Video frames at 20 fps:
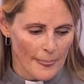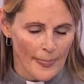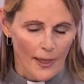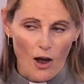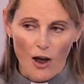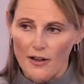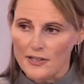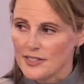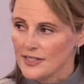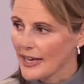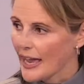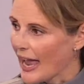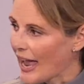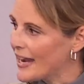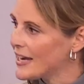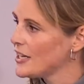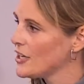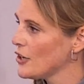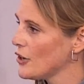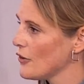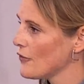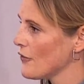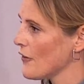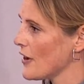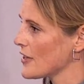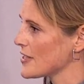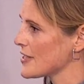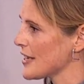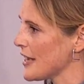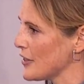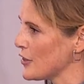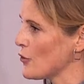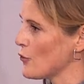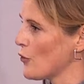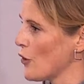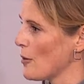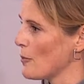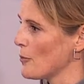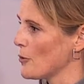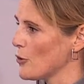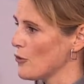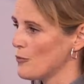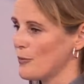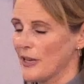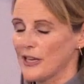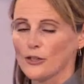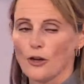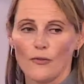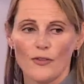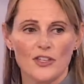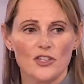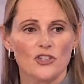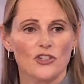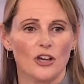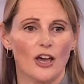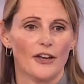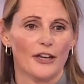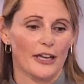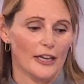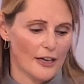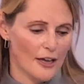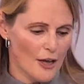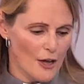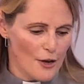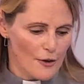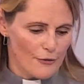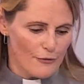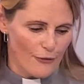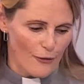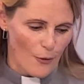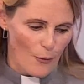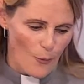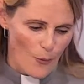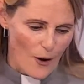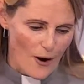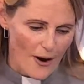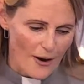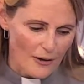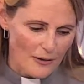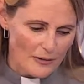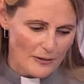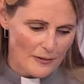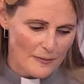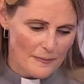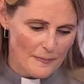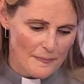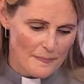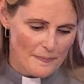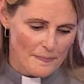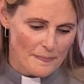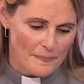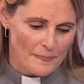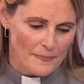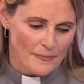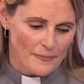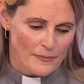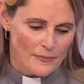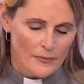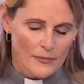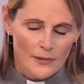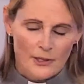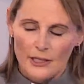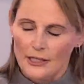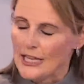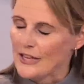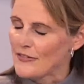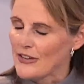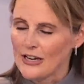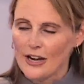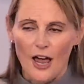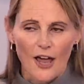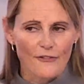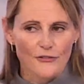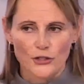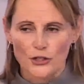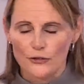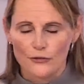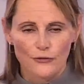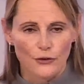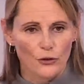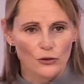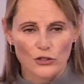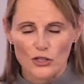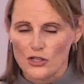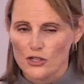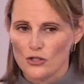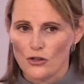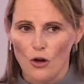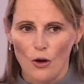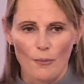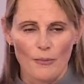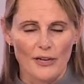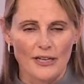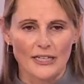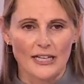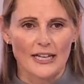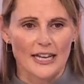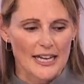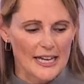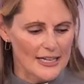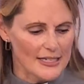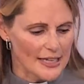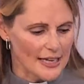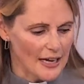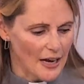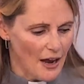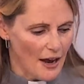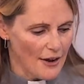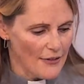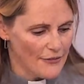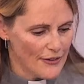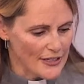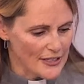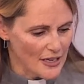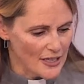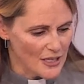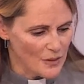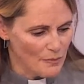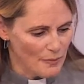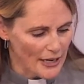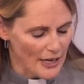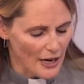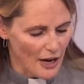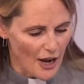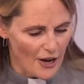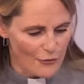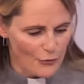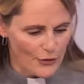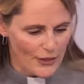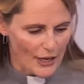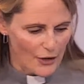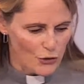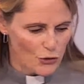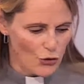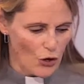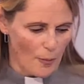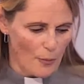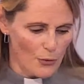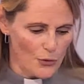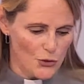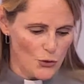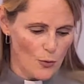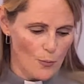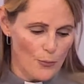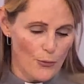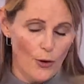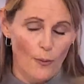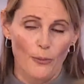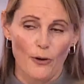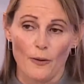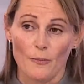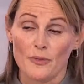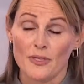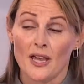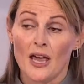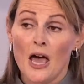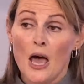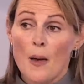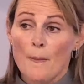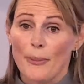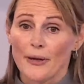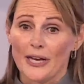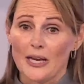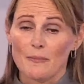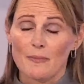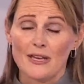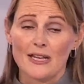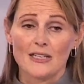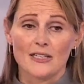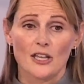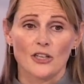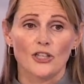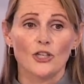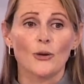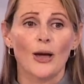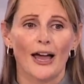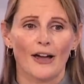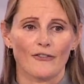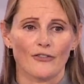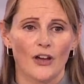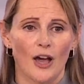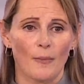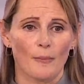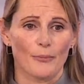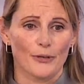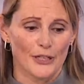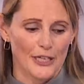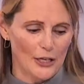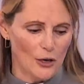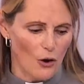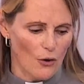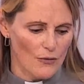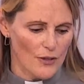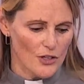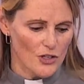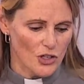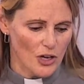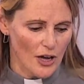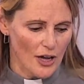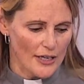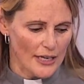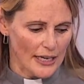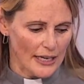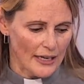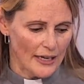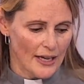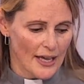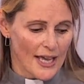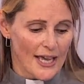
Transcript: Ask any of us in the room who've been on this journey for a while. Living life to the full does not mean an easy life. It doesn't mean life without troubles or problems, but it means that you have company on the journey.